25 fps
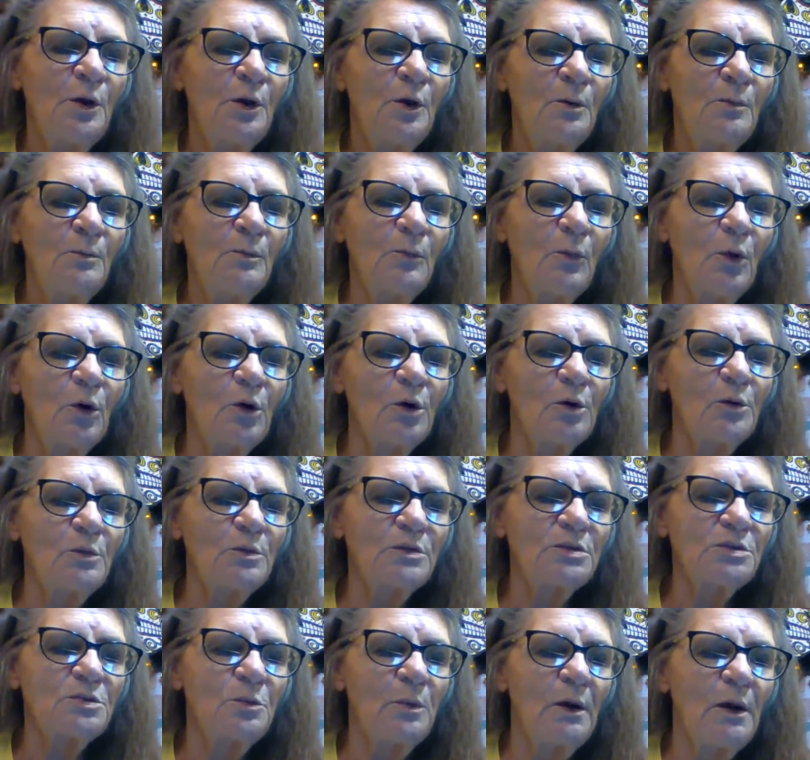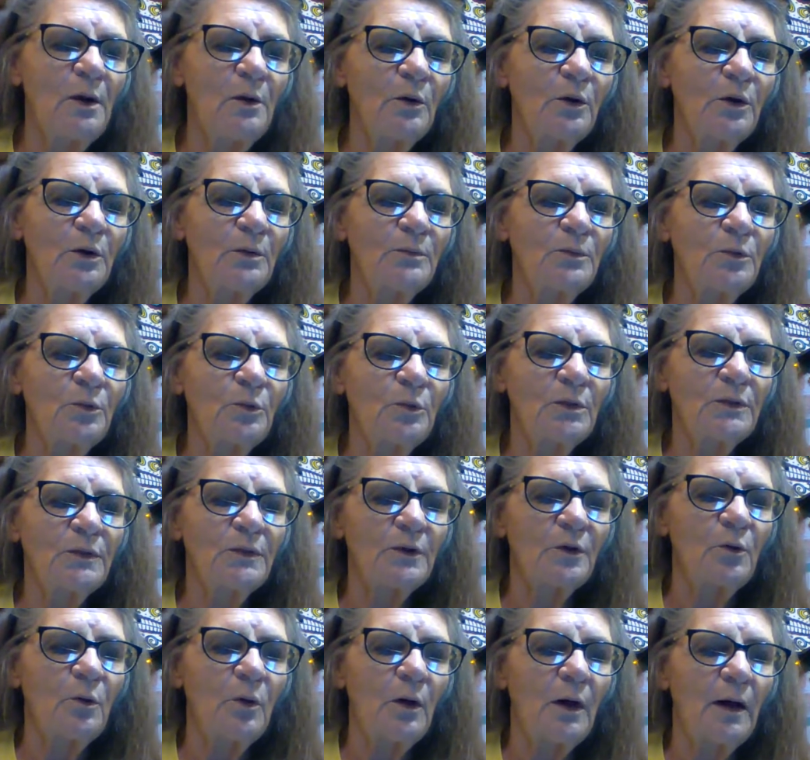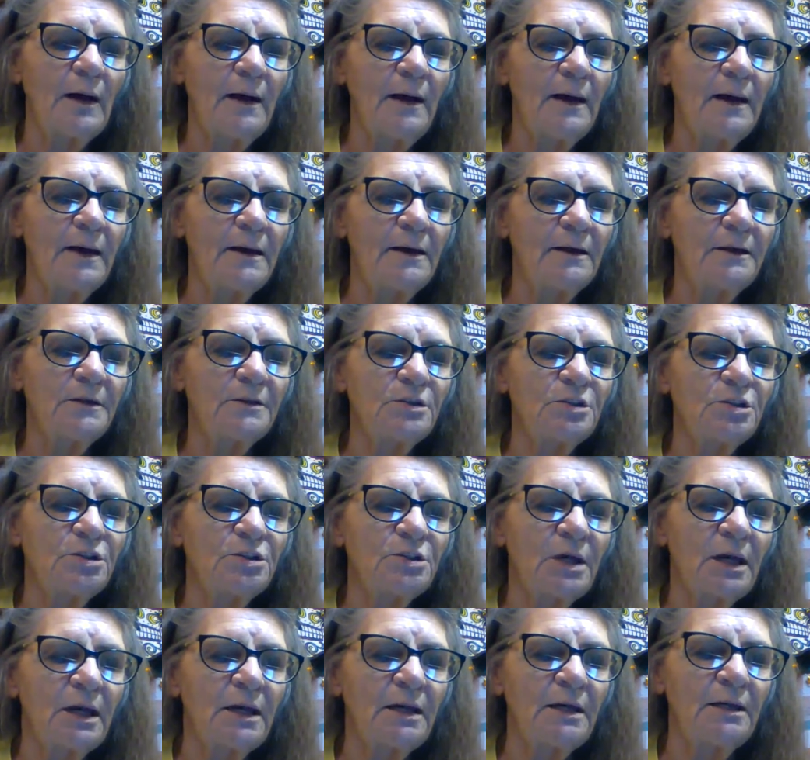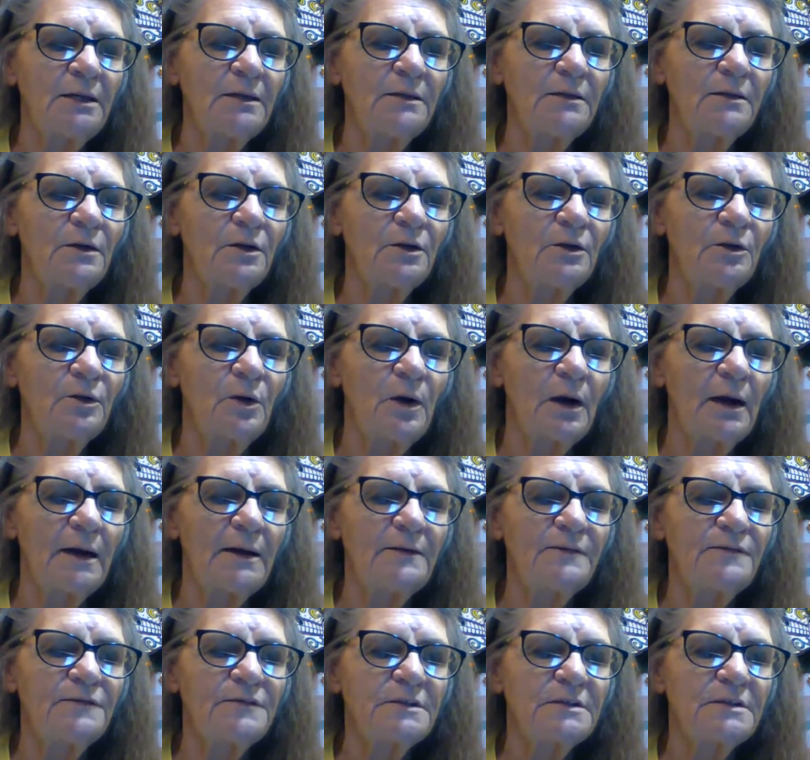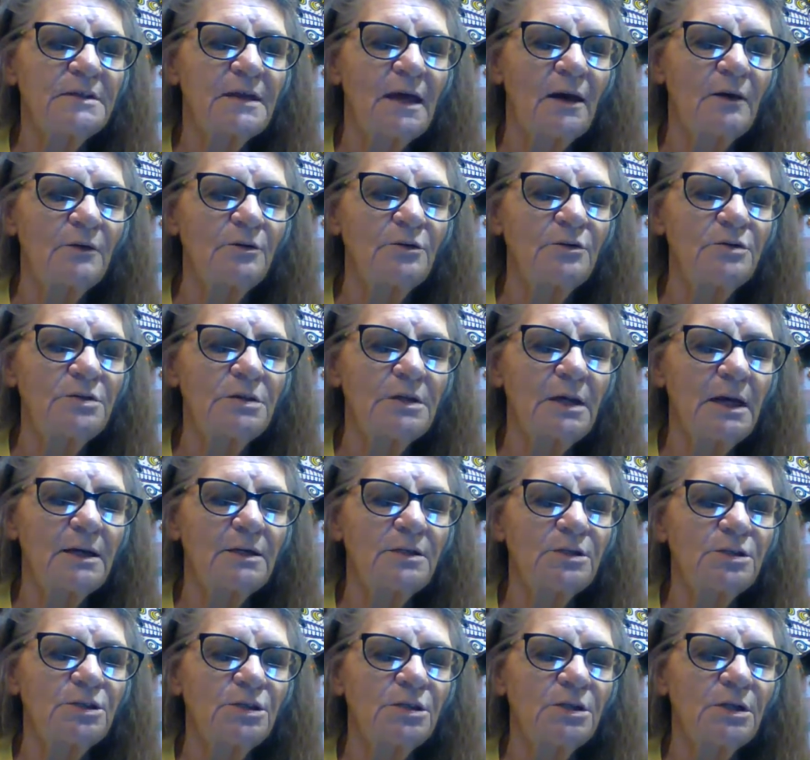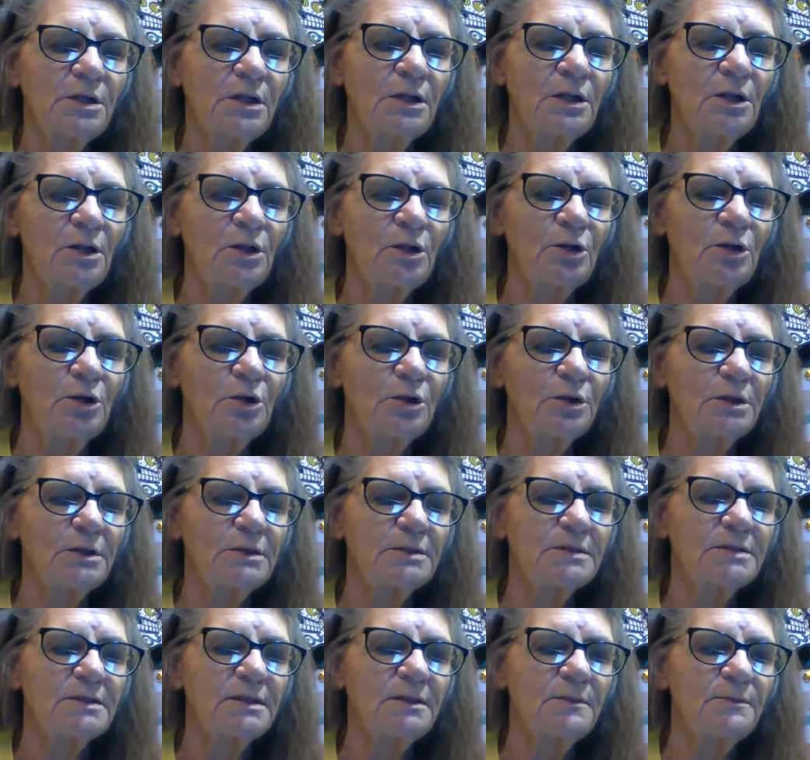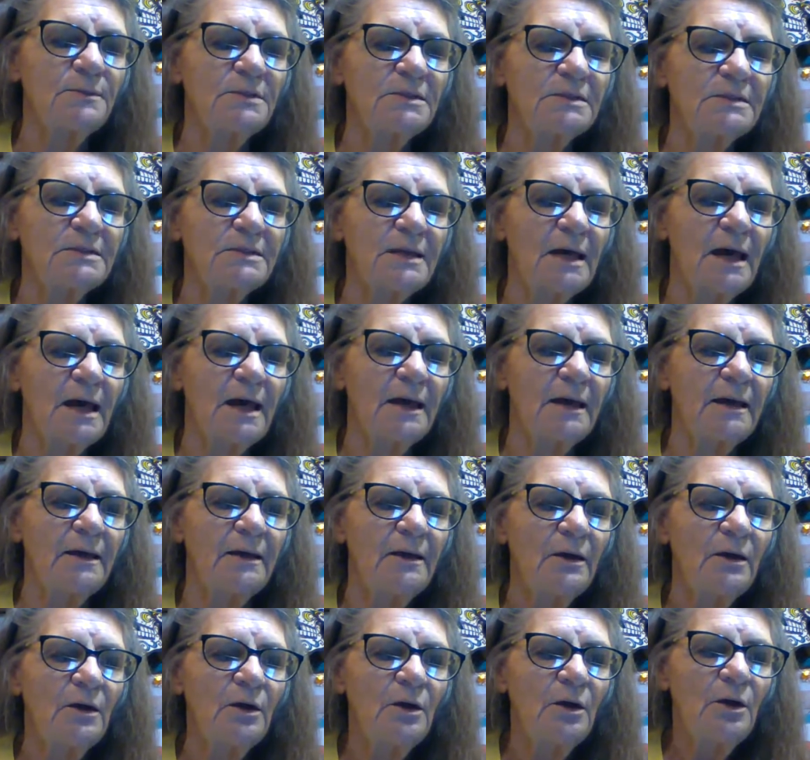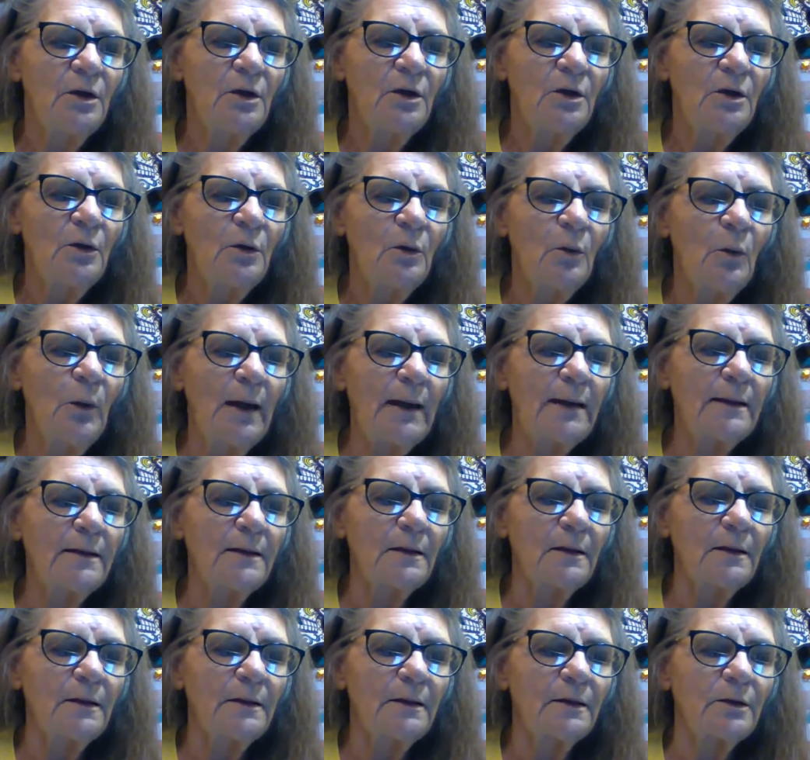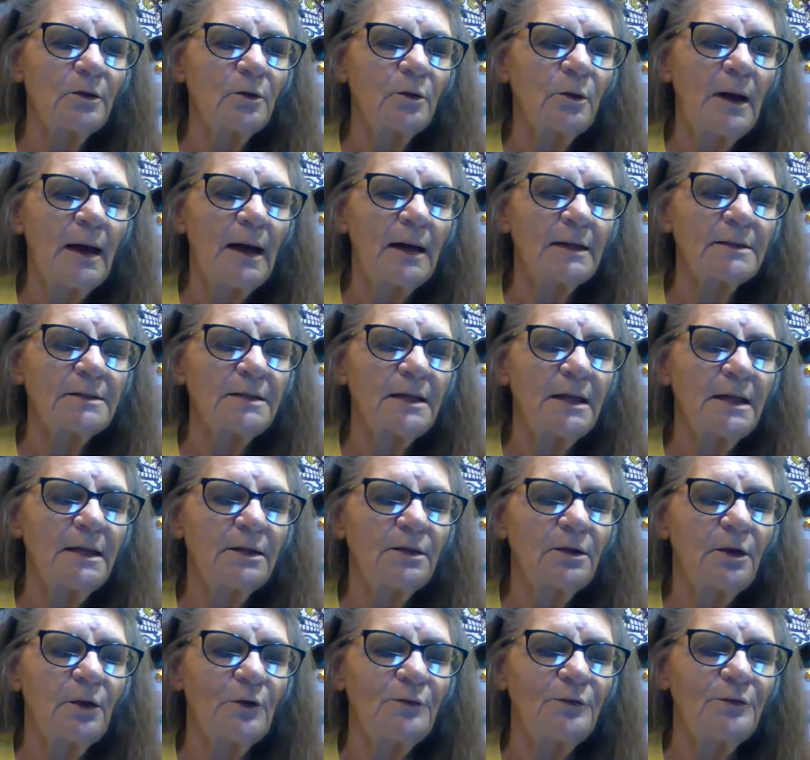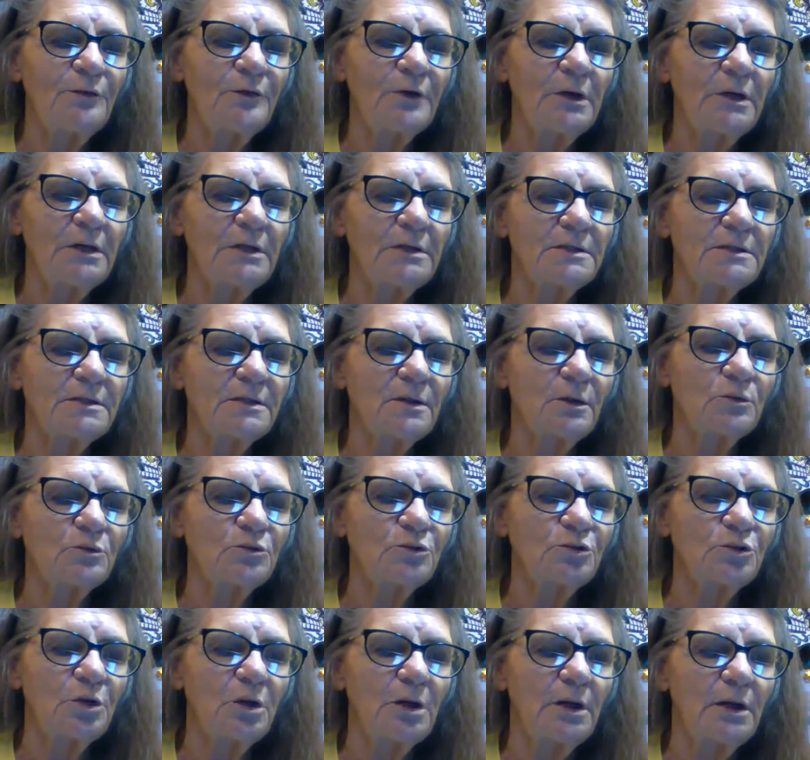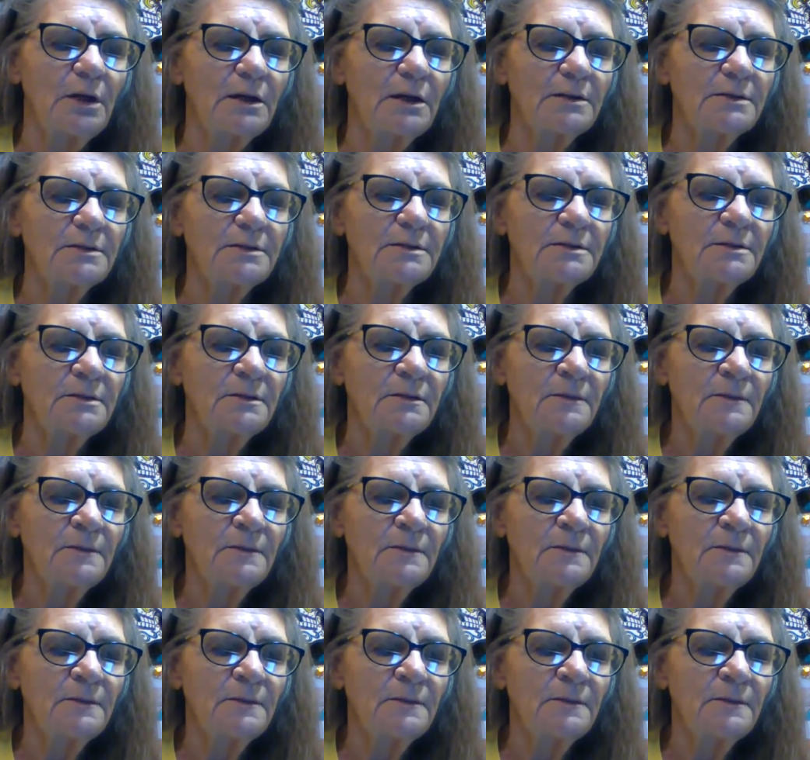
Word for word: Moore was welcomed with a quiet handshake, a grave salutation, and a look that seemed to say, "Wait a little, I take no friends on trust."